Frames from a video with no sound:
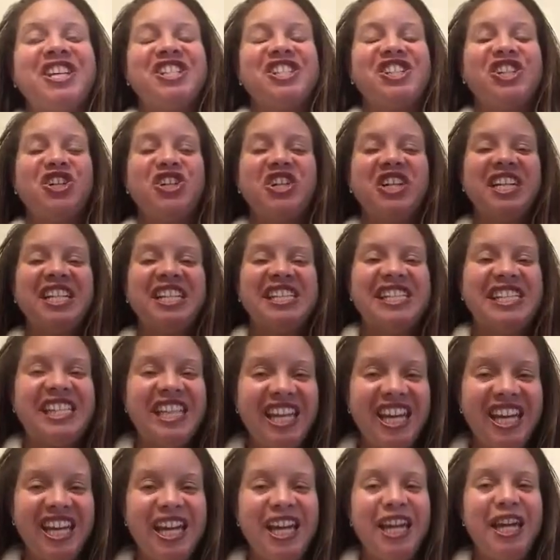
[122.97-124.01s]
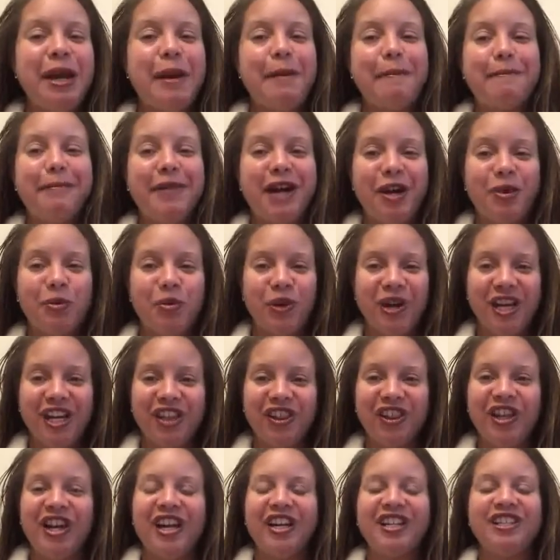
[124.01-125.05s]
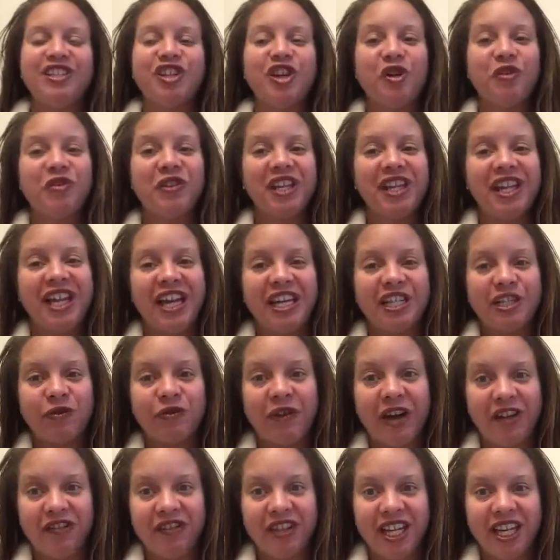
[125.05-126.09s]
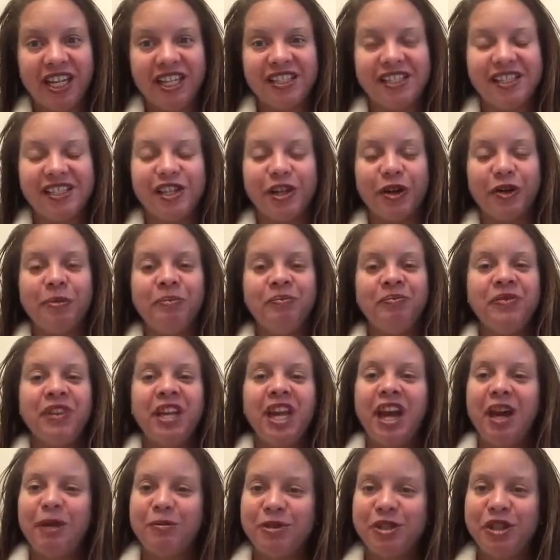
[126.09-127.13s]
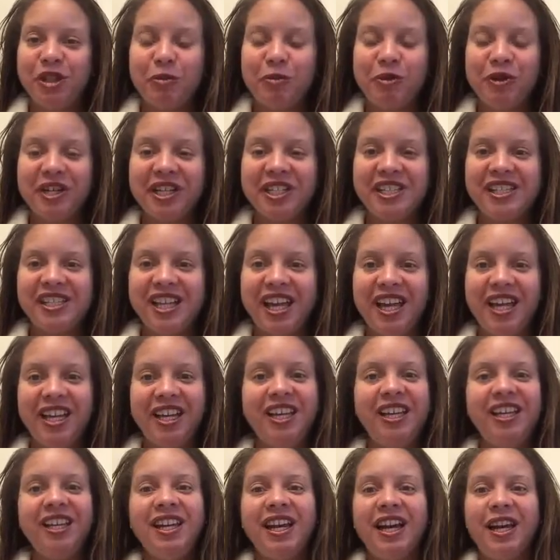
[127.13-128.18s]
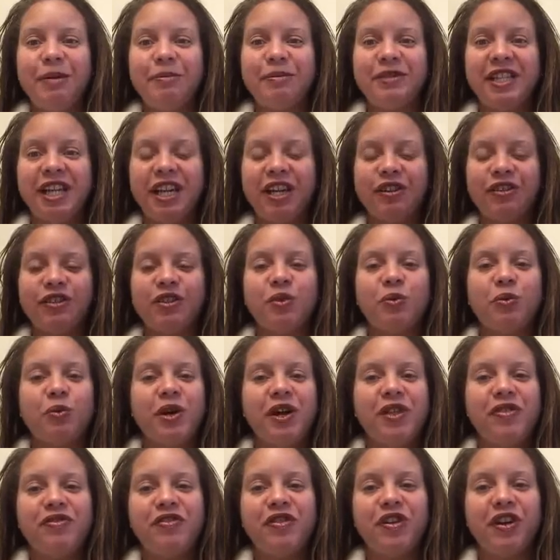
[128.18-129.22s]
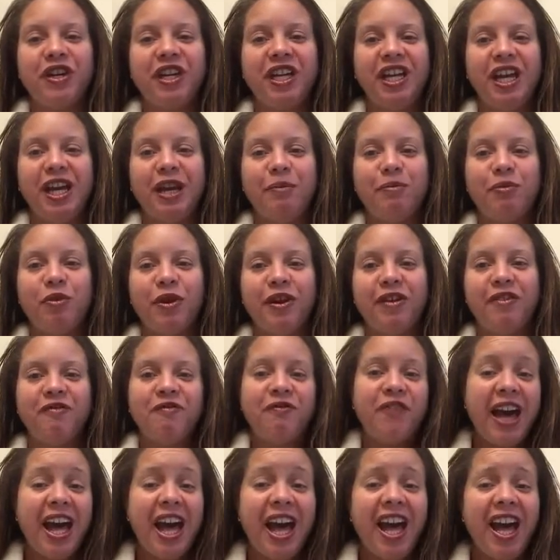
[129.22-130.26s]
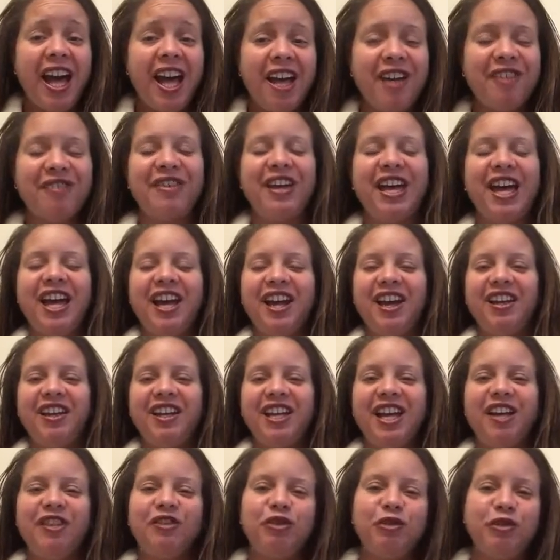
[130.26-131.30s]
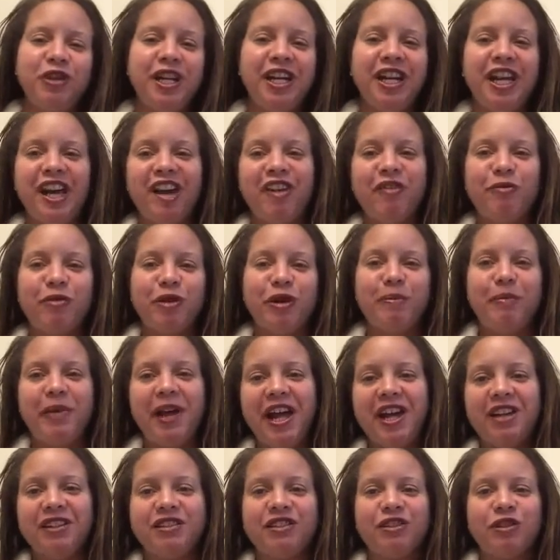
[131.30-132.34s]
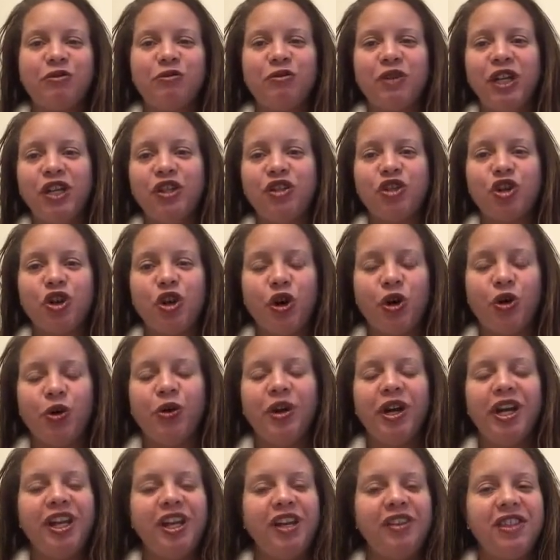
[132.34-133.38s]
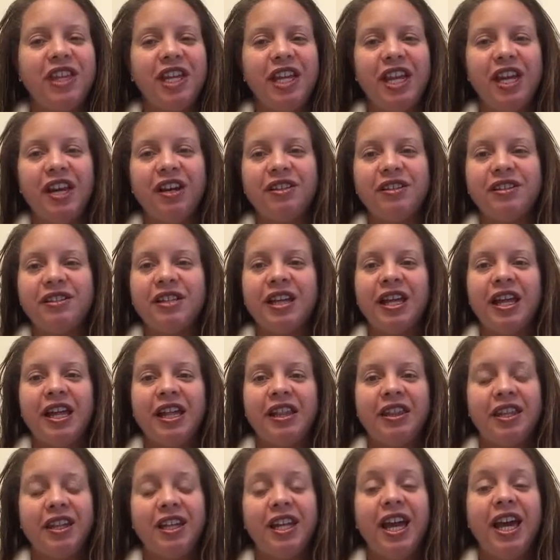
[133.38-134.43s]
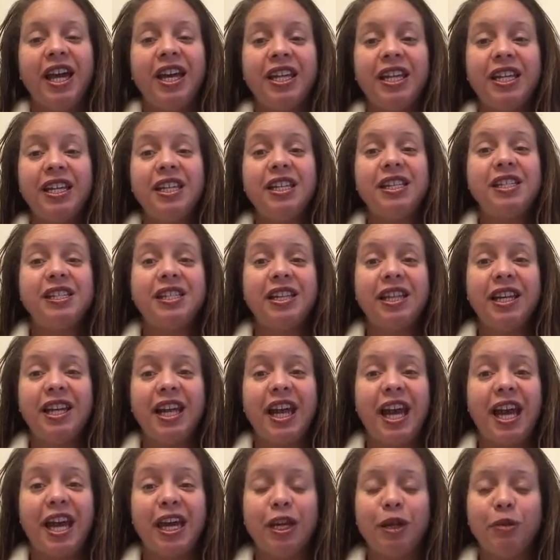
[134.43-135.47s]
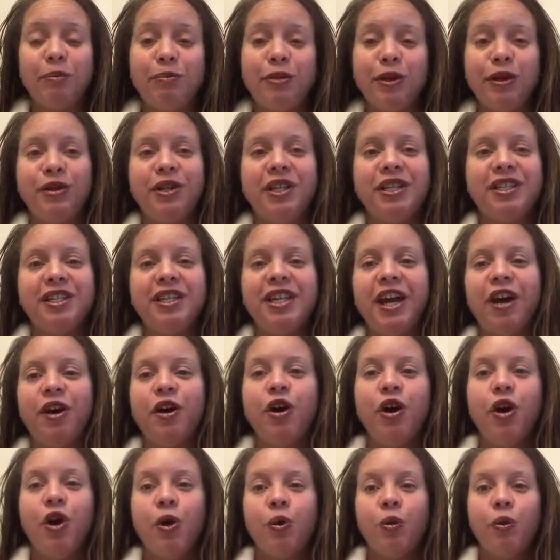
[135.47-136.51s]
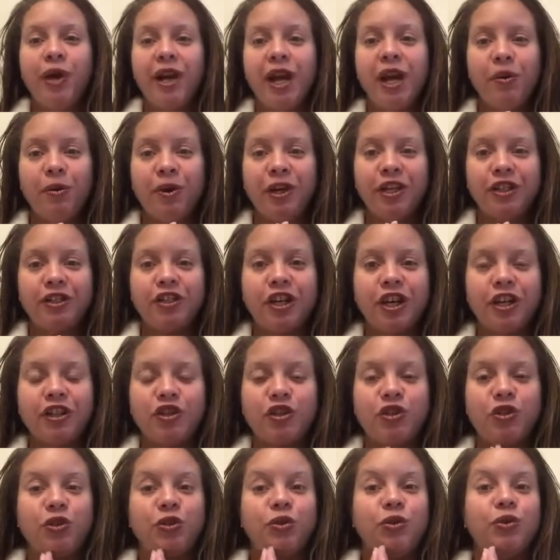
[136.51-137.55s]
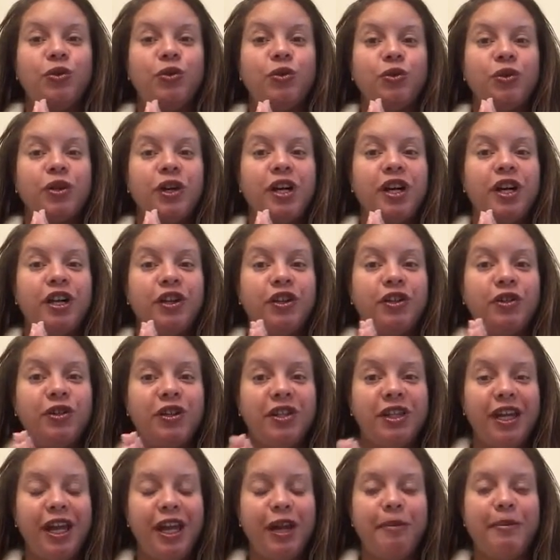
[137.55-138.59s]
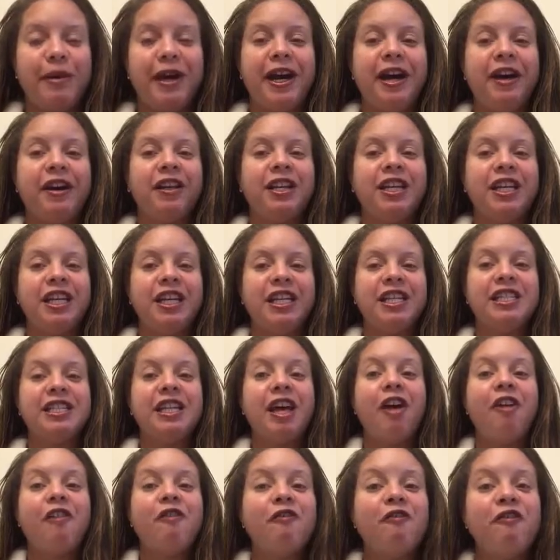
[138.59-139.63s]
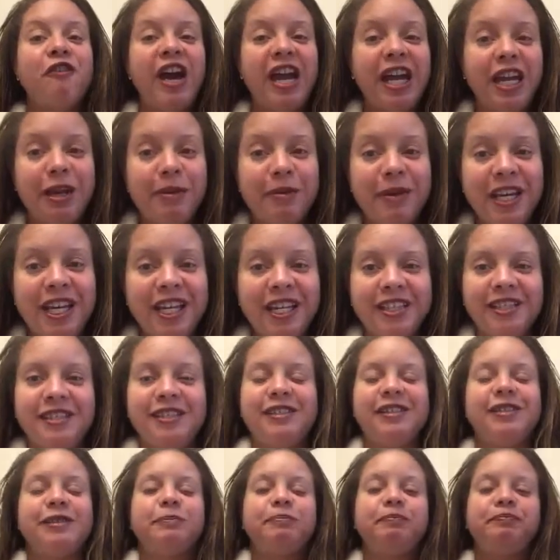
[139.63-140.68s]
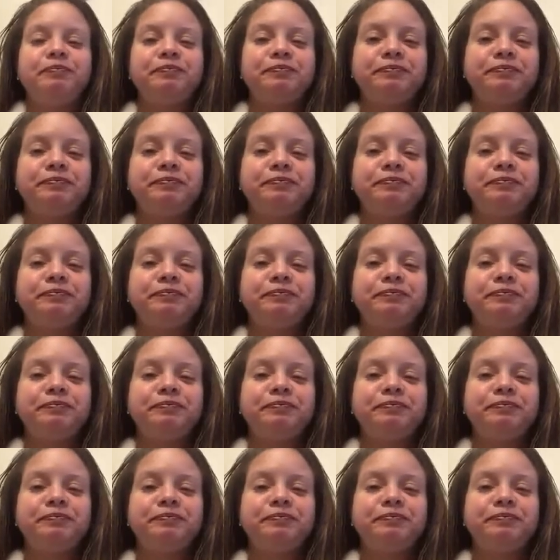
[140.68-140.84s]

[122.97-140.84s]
So you can see my weight loss over the last five days. So I'm super excited. I'm down to 138.5. I only have three and a half more pounds to reach goal. Anything else, then that is an added bonus. Now, what I want to talk to uh, you today about is vitamins.